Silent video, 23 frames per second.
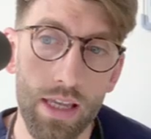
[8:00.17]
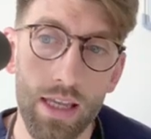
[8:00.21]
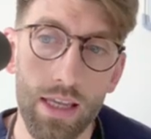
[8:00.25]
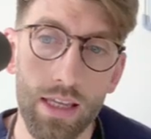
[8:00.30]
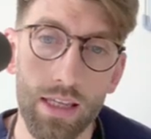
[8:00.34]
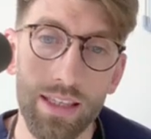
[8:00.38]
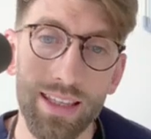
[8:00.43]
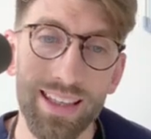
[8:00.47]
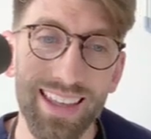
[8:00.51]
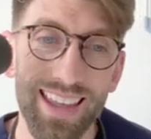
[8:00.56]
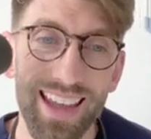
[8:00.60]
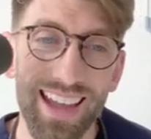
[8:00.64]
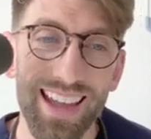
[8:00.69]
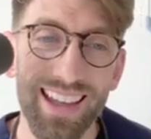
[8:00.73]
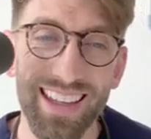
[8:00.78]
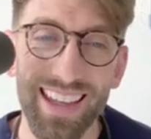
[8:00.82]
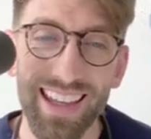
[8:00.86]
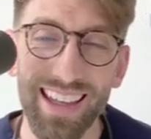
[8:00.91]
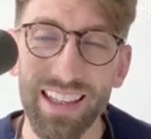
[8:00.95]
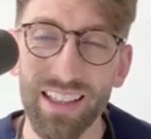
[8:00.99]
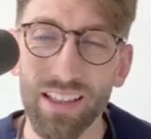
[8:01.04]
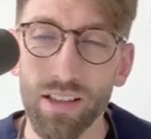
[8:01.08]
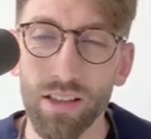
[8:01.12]

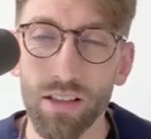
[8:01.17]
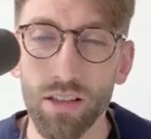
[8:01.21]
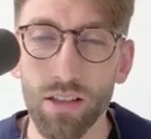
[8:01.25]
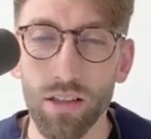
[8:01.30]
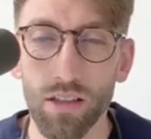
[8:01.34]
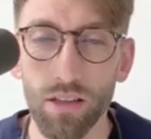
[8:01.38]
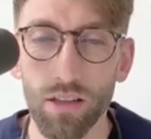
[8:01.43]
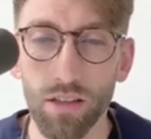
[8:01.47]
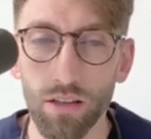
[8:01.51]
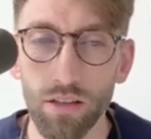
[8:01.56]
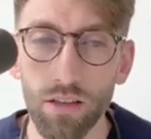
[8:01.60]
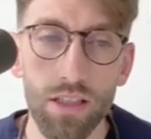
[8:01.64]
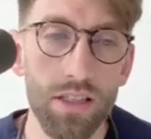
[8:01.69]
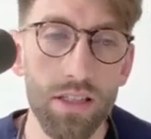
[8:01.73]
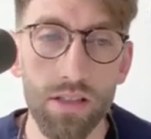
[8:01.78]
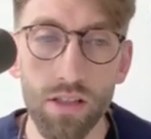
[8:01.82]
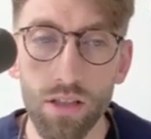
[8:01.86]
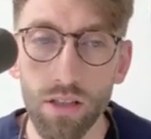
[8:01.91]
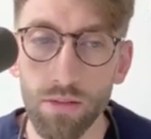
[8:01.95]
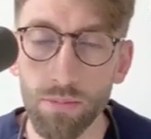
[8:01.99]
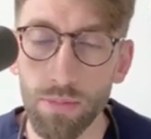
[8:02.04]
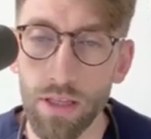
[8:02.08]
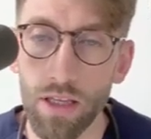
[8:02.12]
again, this is going to
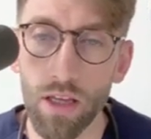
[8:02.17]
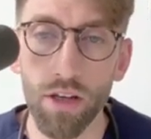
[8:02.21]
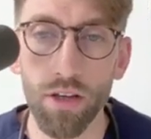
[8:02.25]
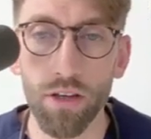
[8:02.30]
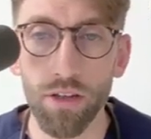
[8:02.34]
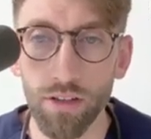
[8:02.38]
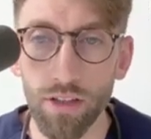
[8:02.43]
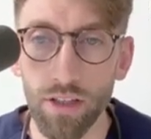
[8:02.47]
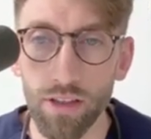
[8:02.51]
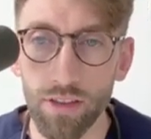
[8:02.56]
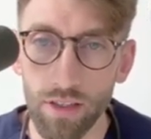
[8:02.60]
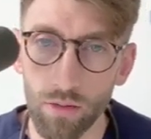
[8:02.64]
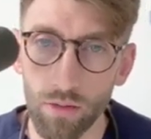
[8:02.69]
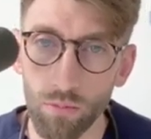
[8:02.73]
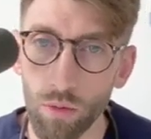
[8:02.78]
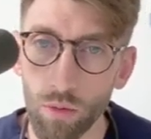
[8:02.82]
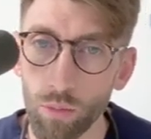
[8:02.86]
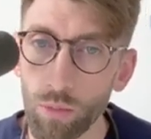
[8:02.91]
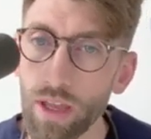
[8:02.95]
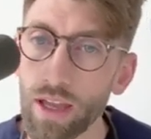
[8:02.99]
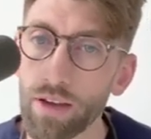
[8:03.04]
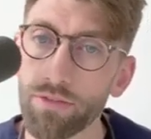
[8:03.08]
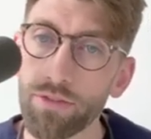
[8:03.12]
be another thing when we
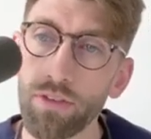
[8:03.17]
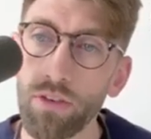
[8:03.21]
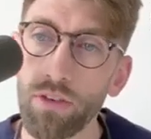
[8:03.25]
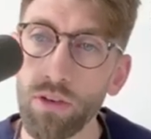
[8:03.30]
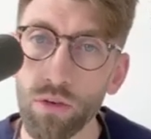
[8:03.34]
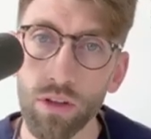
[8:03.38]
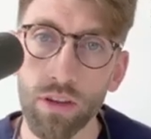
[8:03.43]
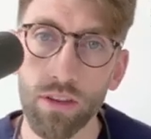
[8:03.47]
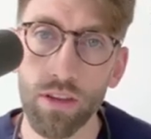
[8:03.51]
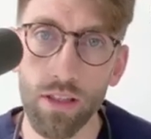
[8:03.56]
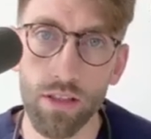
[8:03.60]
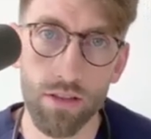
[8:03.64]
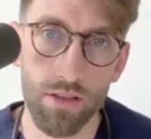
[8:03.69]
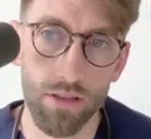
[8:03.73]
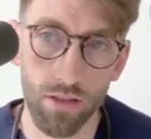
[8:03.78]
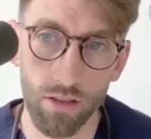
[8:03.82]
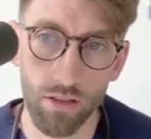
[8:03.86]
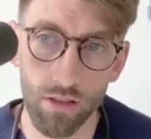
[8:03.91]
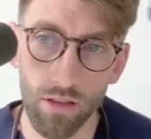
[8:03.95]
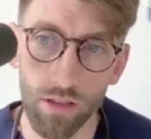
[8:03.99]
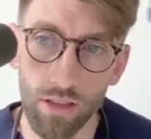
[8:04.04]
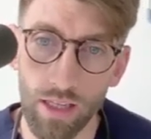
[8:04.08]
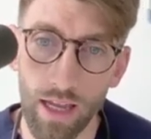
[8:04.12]
have fewer things to look
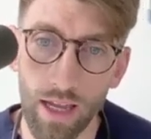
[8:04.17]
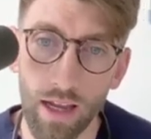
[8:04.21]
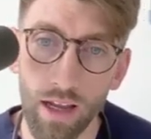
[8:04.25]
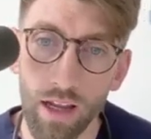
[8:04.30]
at,